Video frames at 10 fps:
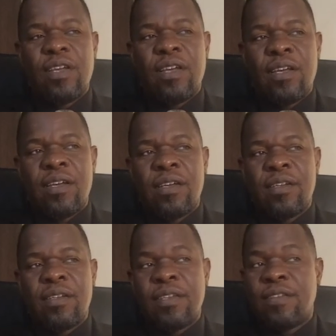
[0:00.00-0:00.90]
Uh,
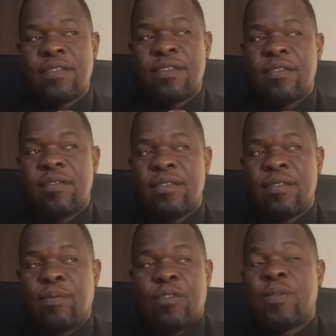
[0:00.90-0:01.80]
there's, a, there's
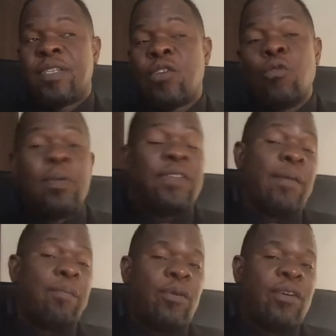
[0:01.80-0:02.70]
a possibility that you miss
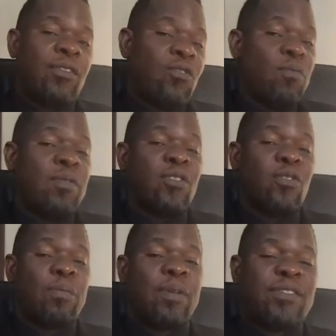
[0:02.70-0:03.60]
a point, the community
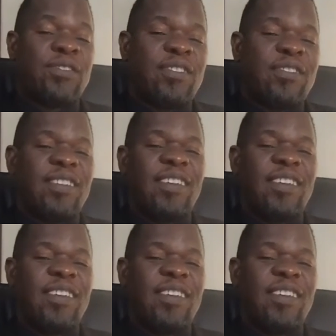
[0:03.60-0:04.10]
picks it,